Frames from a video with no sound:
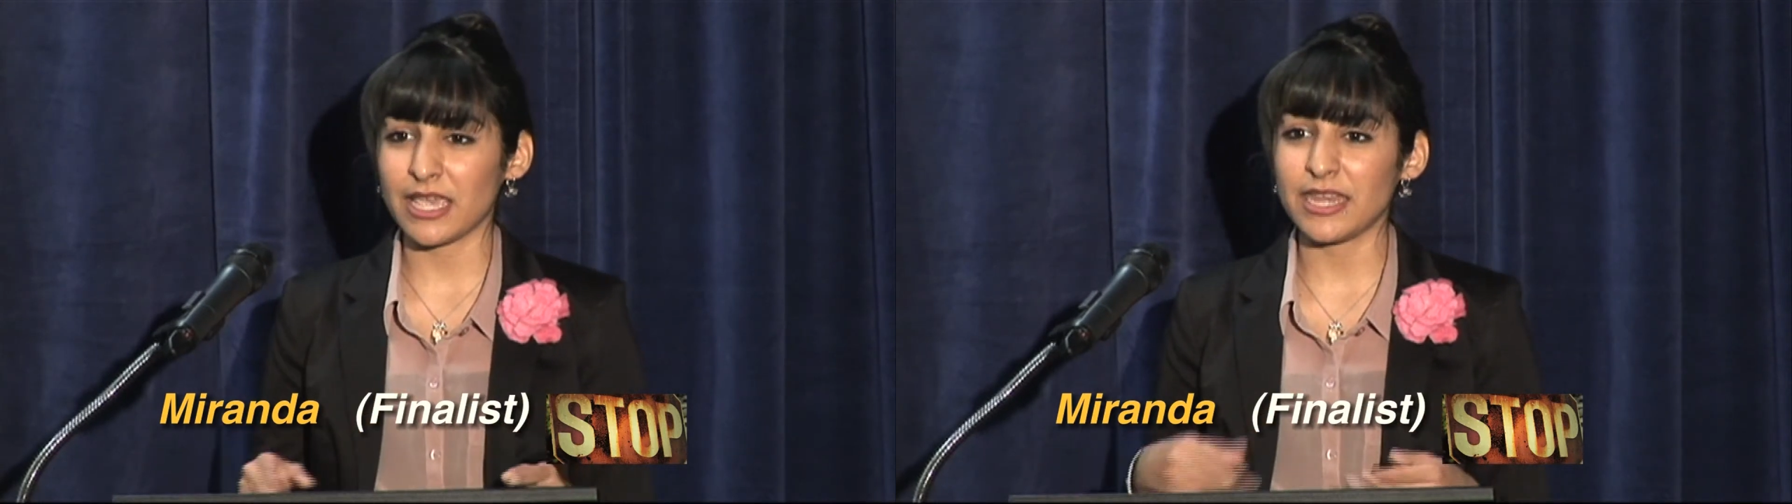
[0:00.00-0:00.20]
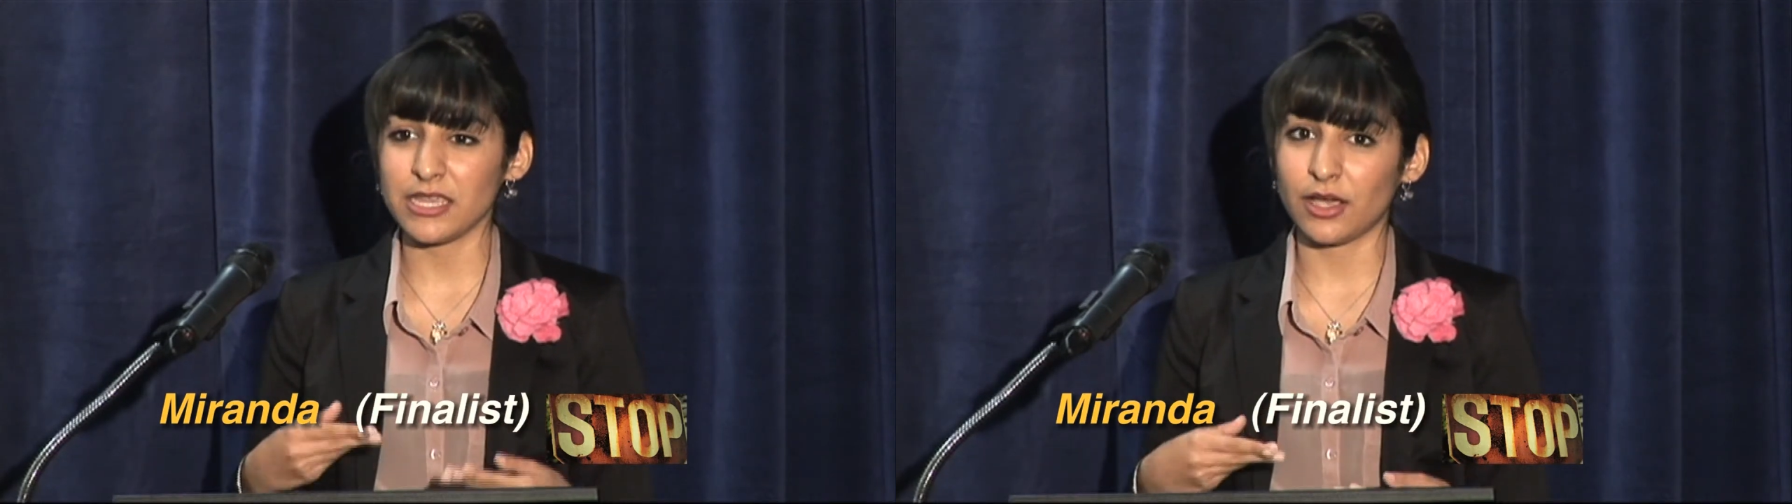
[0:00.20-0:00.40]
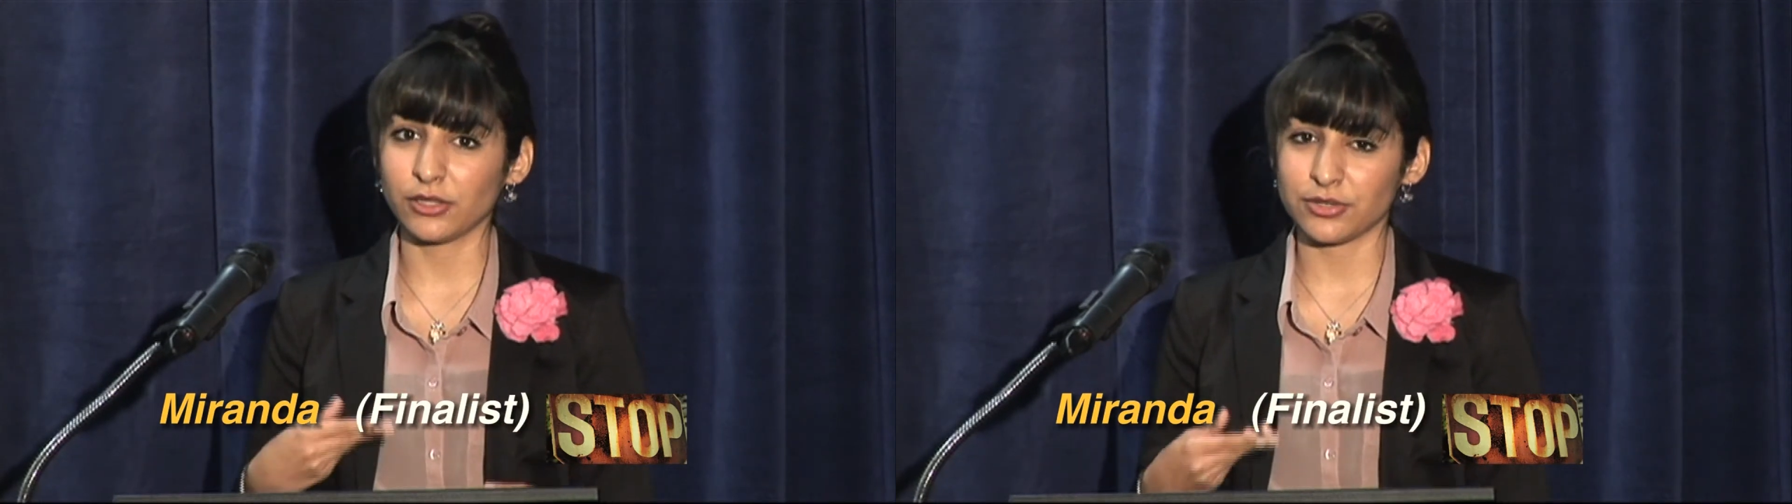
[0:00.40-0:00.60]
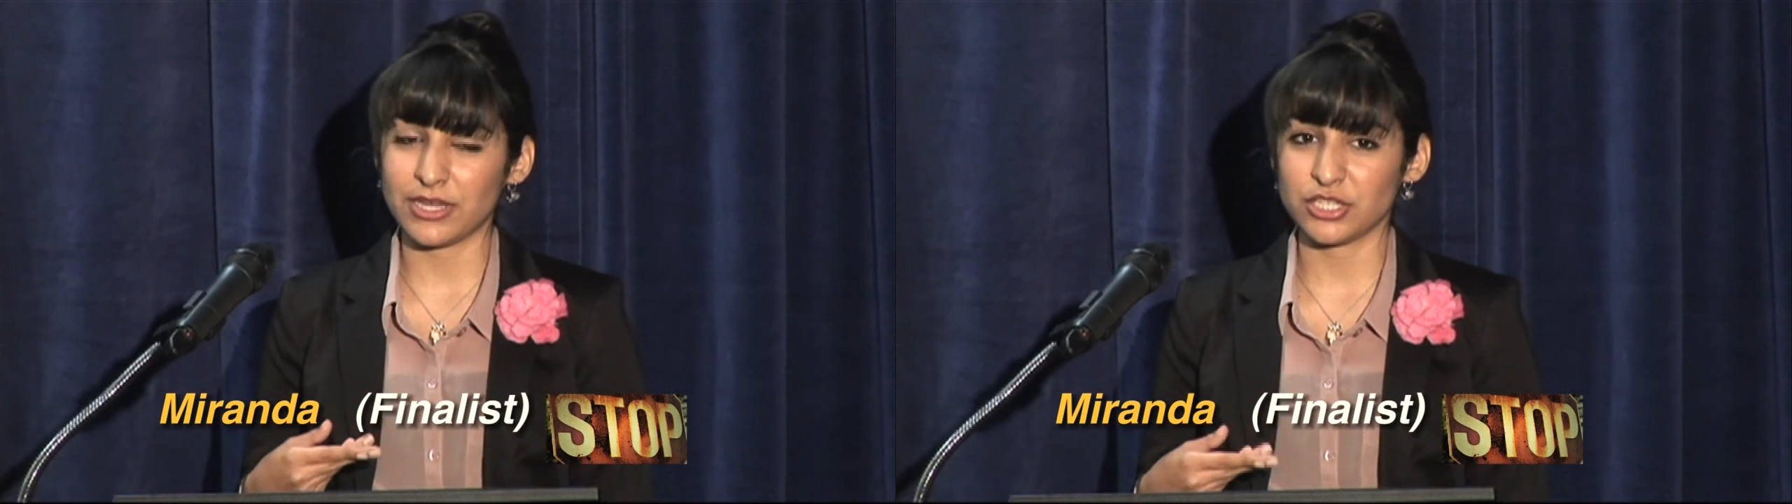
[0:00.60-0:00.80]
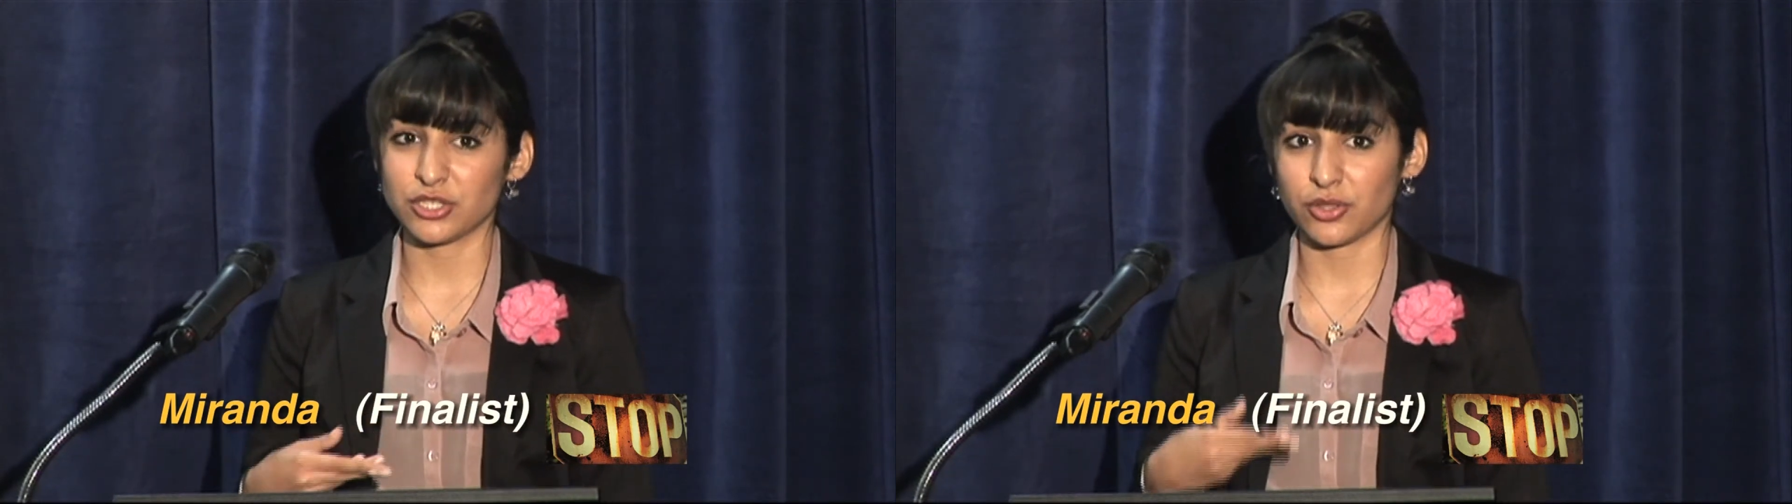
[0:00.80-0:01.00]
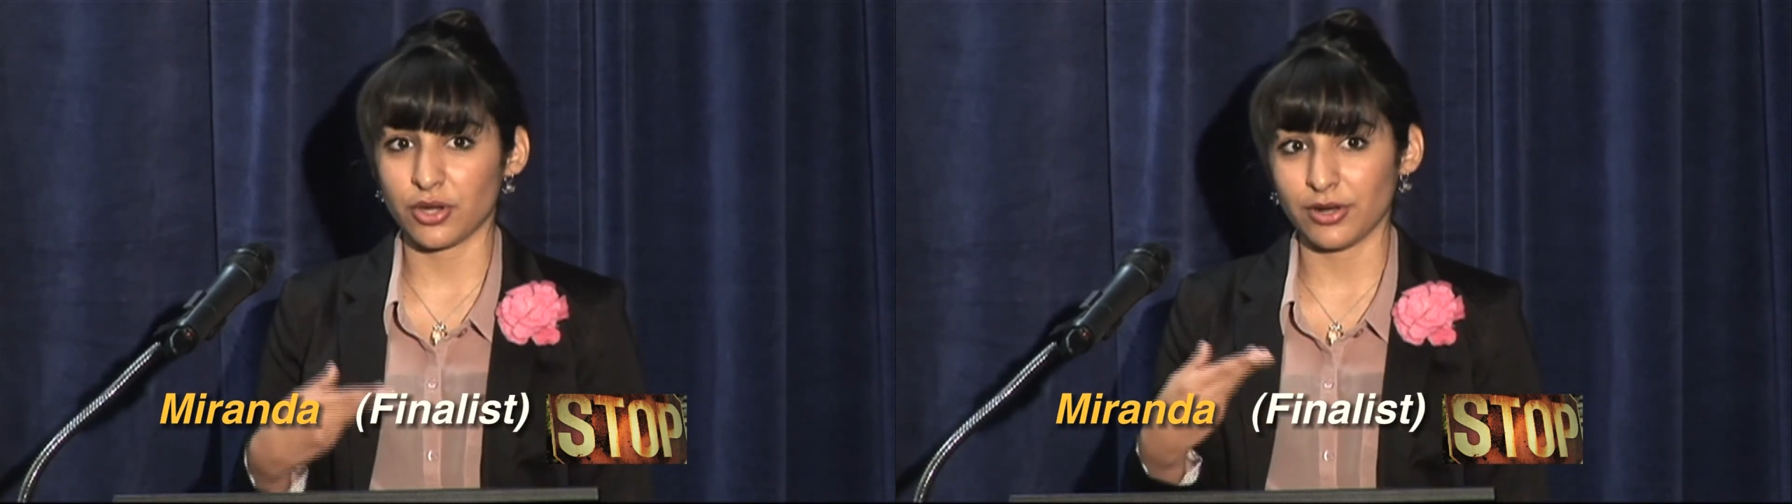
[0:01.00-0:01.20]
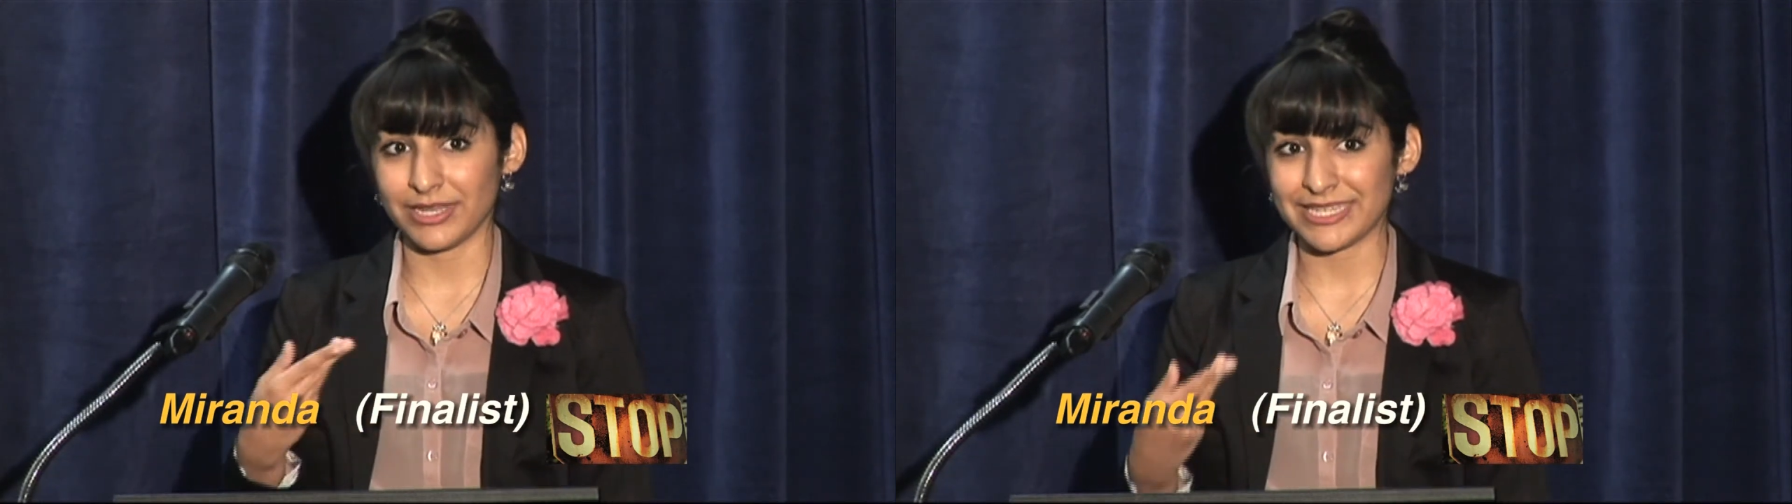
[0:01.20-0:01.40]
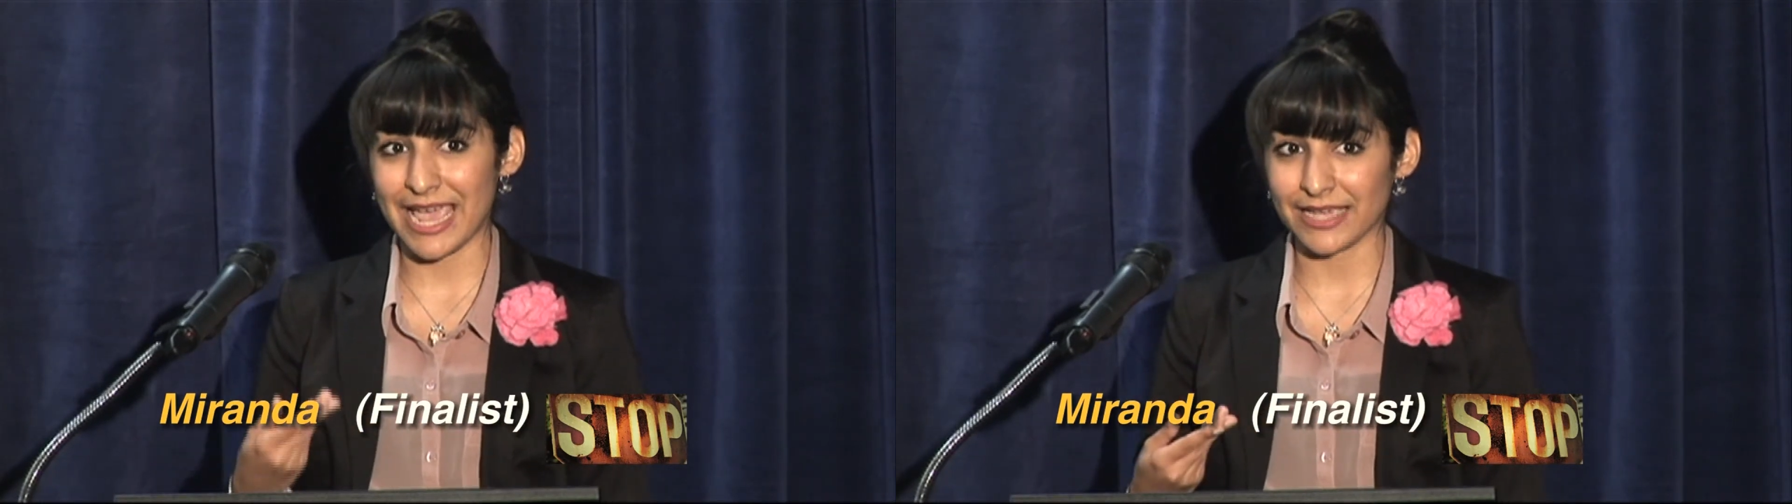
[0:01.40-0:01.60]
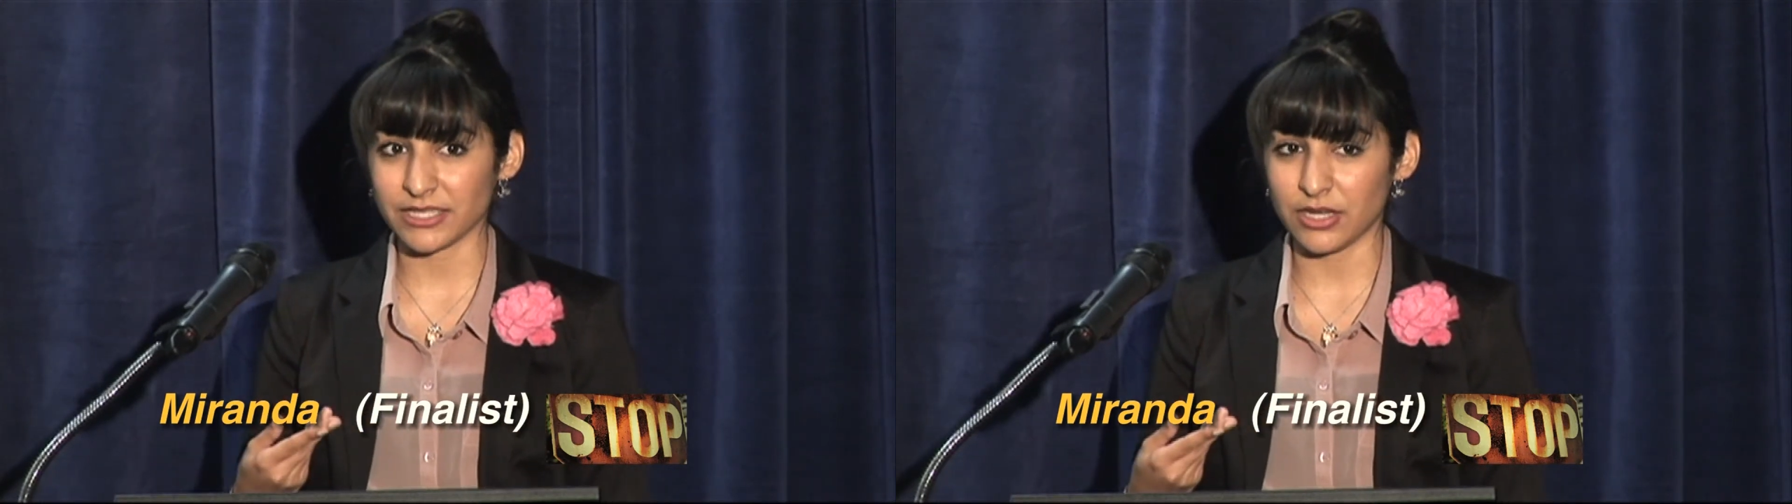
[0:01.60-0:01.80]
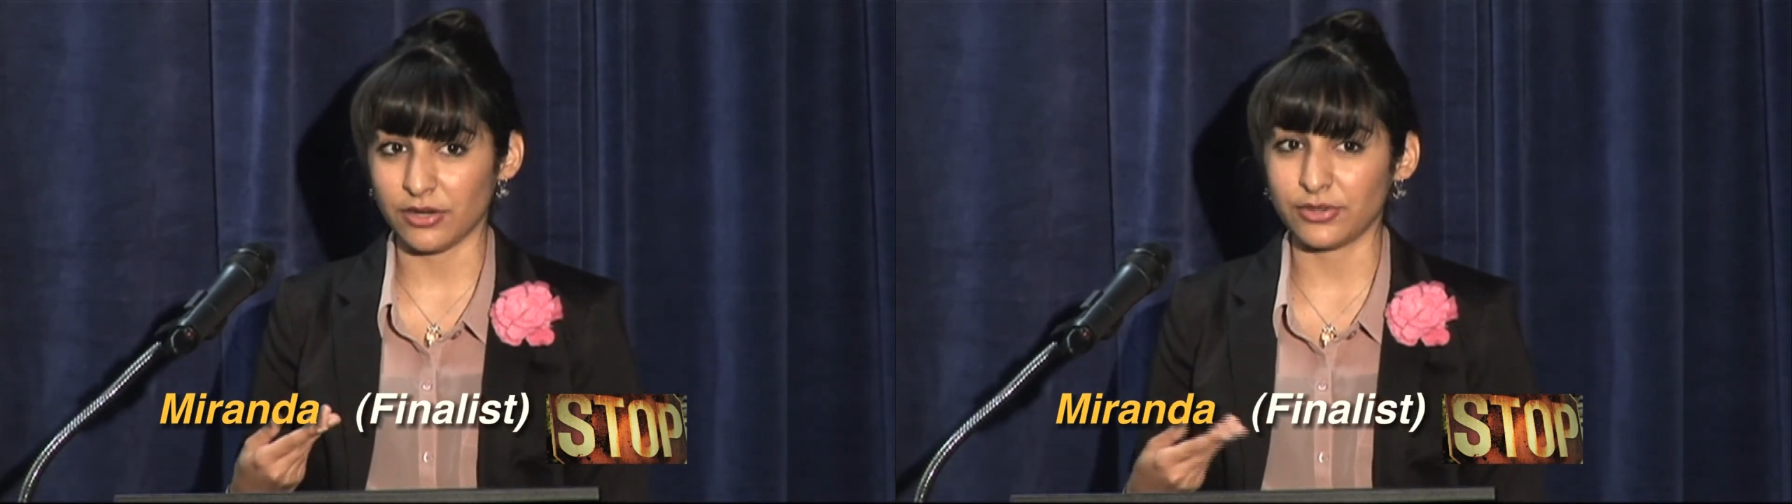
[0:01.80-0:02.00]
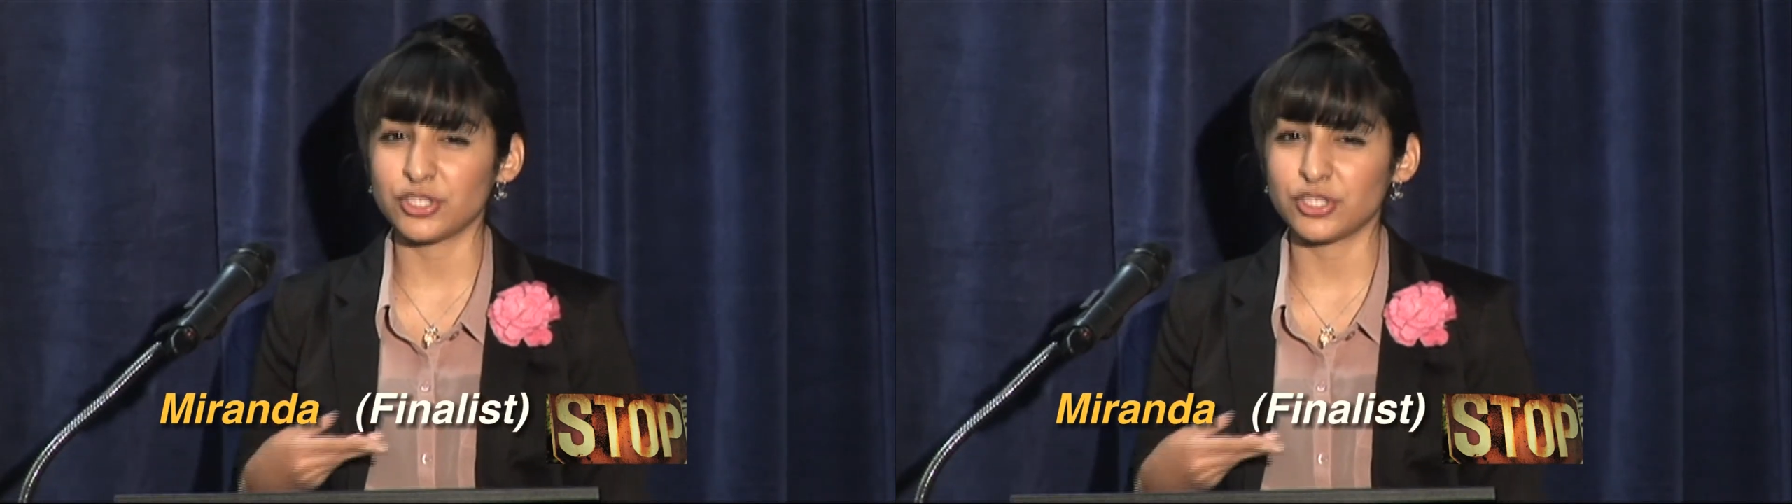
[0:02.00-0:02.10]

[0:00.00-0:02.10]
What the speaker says: any alterations to the current tax code,